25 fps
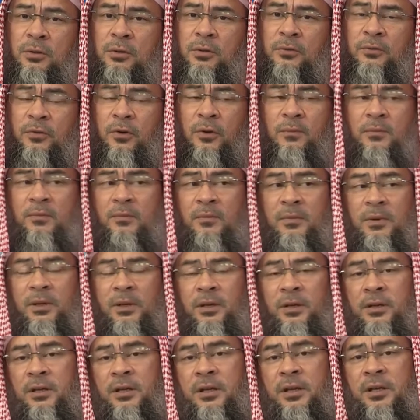from
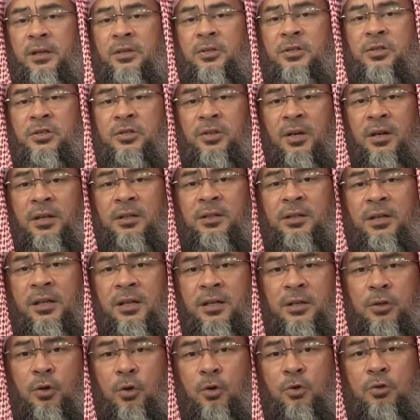instructing
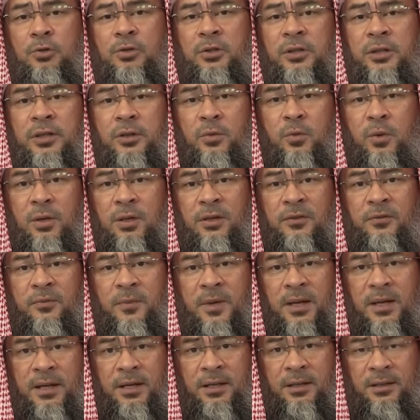and ordering one of
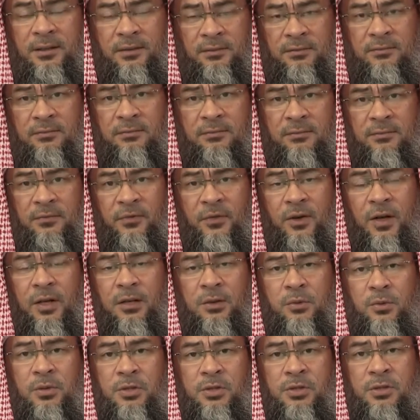my
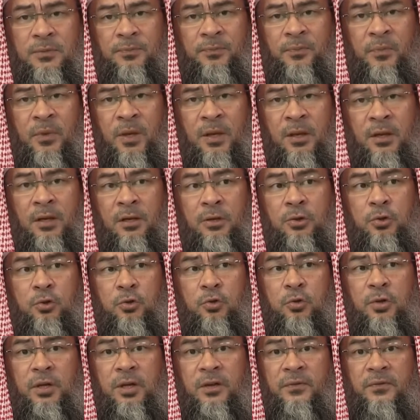followers
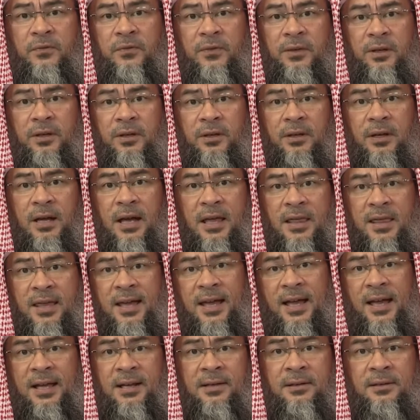to give
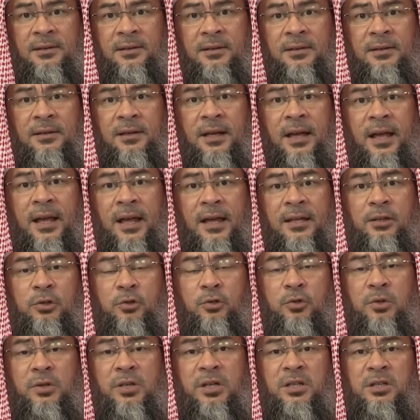adhan and
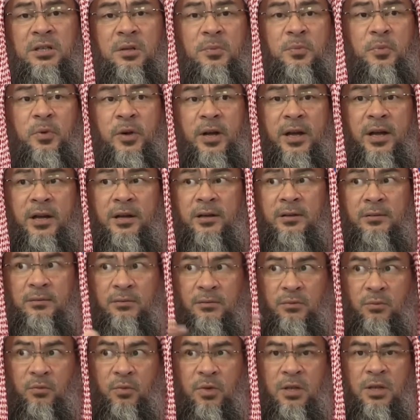to lead the prayer
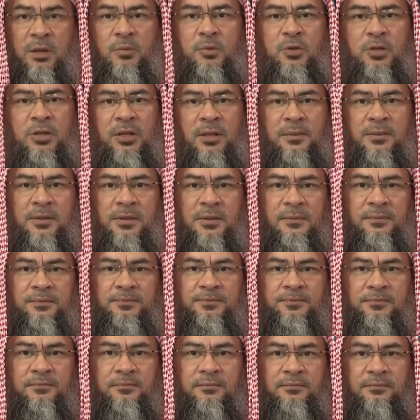with the Muslims.
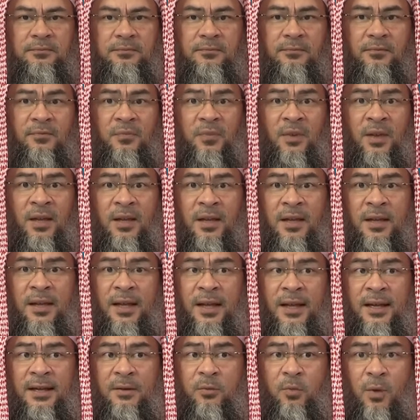
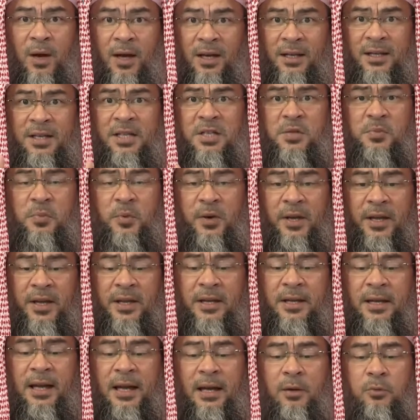And while he's
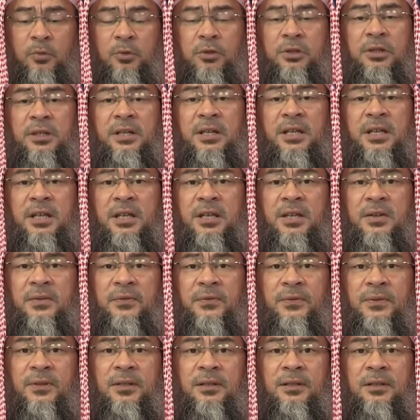praying, I would
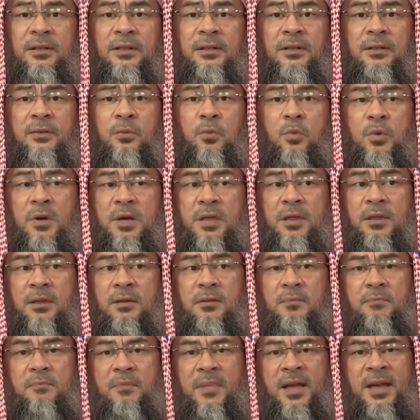leave with
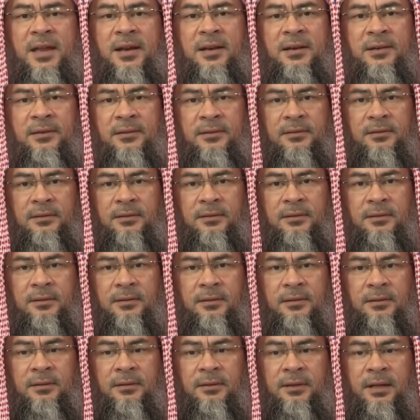men
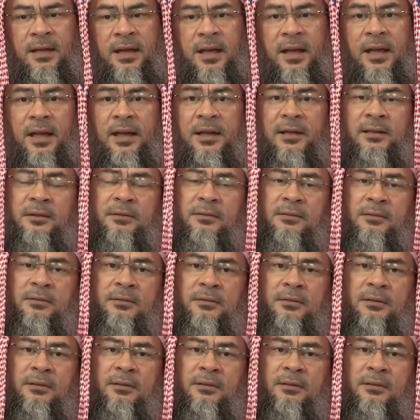and